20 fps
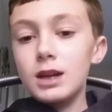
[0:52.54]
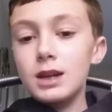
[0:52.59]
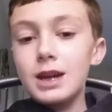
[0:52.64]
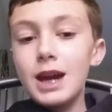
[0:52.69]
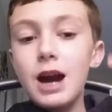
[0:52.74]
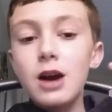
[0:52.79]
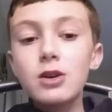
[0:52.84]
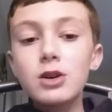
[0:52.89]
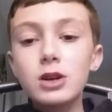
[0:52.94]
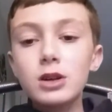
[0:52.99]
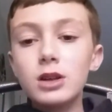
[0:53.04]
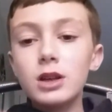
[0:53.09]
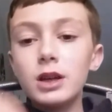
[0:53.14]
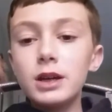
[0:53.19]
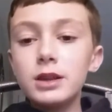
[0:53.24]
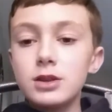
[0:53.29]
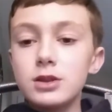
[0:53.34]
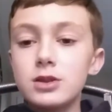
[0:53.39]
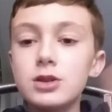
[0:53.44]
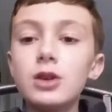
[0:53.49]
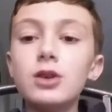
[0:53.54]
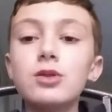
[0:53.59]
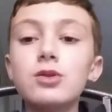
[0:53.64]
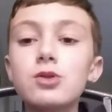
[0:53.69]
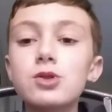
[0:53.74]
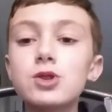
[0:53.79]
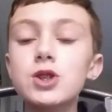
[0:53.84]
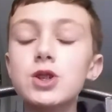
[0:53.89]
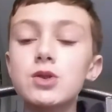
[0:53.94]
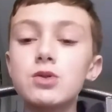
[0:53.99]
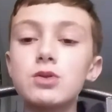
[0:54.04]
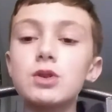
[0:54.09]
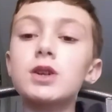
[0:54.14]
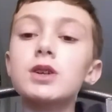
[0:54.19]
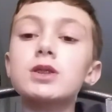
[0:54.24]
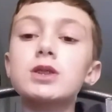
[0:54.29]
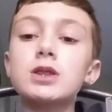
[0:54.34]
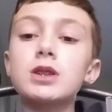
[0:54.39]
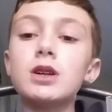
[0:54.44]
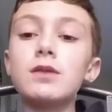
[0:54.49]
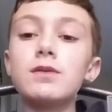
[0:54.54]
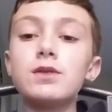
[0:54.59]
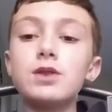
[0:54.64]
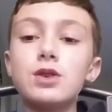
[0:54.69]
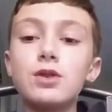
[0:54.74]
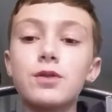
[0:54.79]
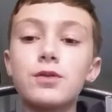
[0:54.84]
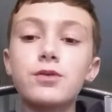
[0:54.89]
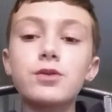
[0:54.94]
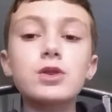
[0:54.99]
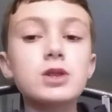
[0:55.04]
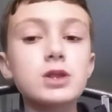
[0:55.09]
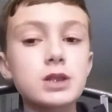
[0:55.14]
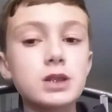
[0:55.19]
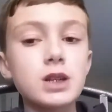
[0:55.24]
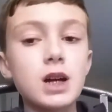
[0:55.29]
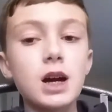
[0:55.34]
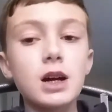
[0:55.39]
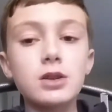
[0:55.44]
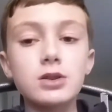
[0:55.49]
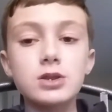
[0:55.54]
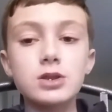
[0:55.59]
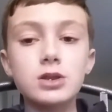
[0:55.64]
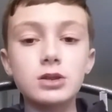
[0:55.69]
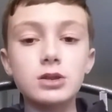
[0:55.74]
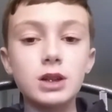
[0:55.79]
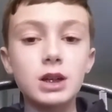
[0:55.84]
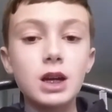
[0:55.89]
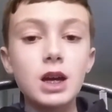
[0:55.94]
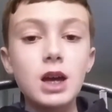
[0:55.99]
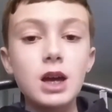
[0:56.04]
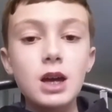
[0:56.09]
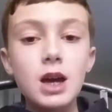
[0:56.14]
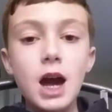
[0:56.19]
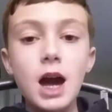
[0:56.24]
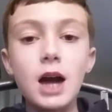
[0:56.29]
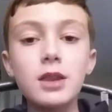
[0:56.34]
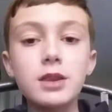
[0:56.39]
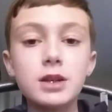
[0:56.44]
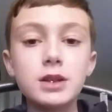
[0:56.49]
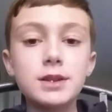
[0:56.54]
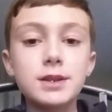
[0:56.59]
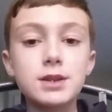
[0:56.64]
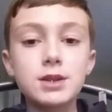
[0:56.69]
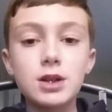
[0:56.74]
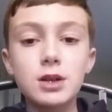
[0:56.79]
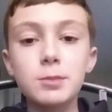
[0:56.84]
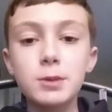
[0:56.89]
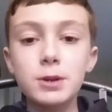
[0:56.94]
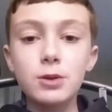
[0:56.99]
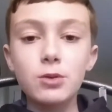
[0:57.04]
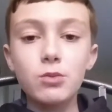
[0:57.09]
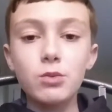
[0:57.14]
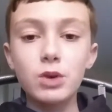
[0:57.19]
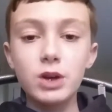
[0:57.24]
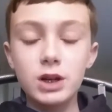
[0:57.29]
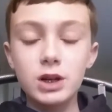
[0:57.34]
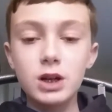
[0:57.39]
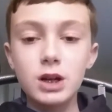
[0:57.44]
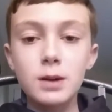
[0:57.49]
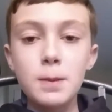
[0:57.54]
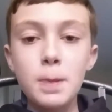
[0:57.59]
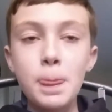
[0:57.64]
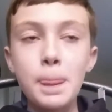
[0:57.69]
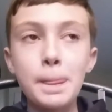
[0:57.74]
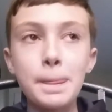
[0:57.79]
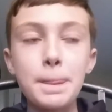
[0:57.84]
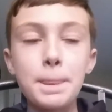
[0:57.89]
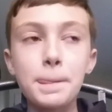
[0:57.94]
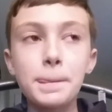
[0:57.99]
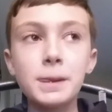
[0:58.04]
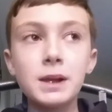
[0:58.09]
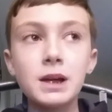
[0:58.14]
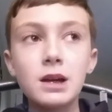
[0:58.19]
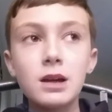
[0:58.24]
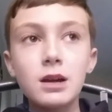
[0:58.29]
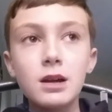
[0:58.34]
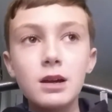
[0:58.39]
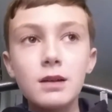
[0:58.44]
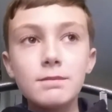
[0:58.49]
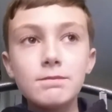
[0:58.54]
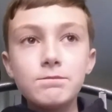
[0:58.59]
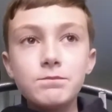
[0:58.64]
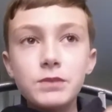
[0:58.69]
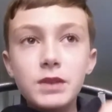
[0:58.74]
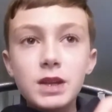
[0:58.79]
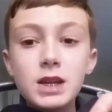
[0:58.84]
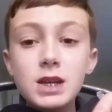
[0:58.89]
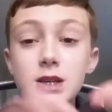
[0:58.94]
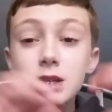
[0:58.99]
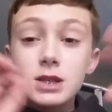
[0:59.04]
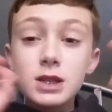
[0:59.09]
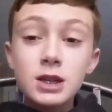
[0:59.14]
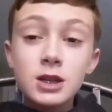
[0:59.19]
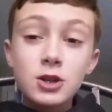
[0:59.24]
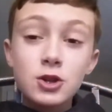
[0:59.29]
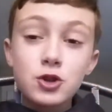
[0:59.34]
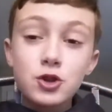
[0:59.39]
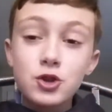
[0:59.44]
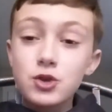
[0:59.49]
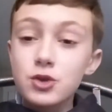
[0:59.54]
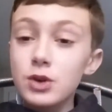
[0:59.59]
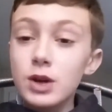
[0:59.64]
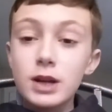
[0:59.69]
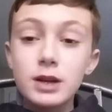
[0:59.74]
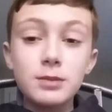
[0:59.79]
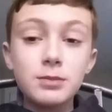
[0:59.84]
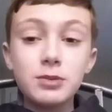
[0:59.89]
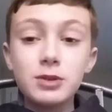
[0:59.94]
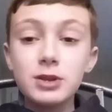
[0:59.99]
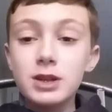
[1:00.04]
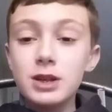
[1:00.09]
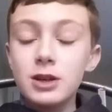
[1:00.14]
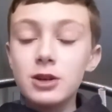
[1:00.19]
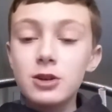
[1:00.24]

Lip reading: calculate the total scores of your freestyle, so like how they determine the winner, is incredibly